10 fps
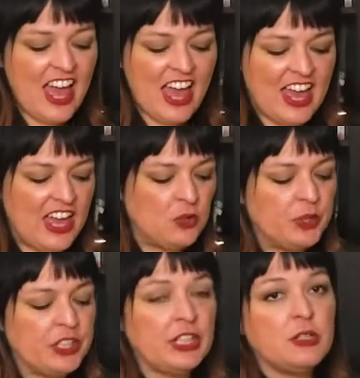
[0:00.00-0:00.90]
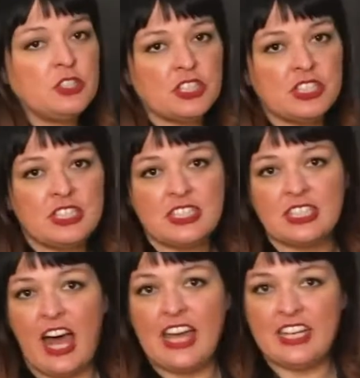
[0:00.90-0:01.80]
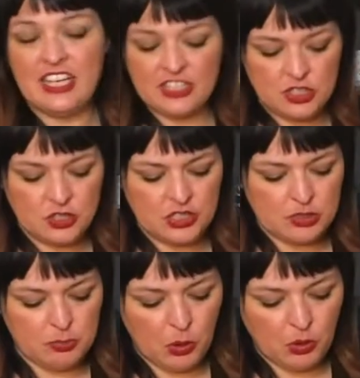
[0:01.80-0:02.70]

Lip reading: and we're gonna just slide it into this bowl